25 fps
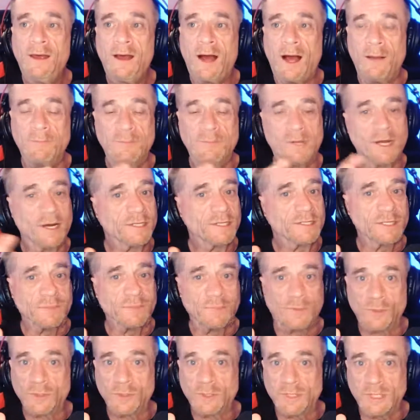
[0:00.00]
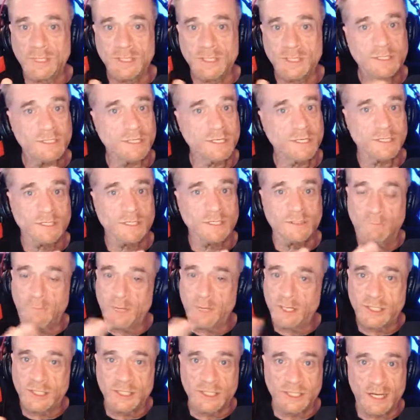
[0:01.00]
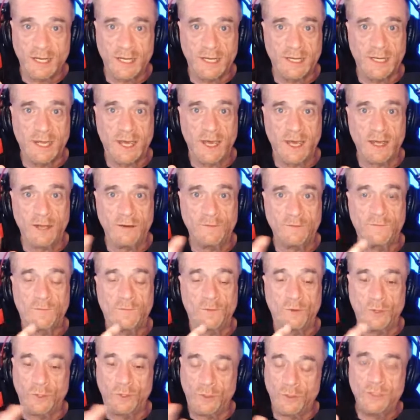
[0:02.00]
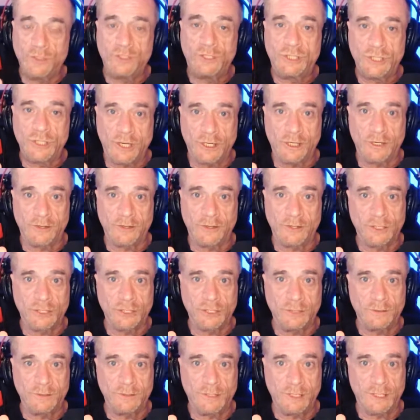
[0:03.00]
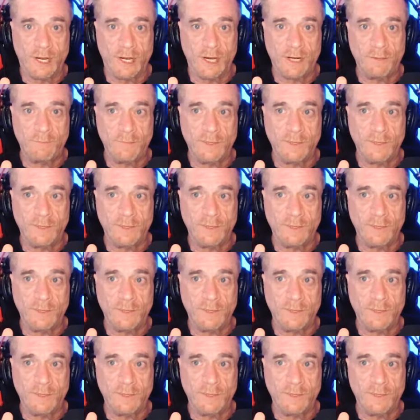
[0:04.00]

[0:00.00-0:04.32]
I'm going to support this as much as I can for a good chunk of the show tonight,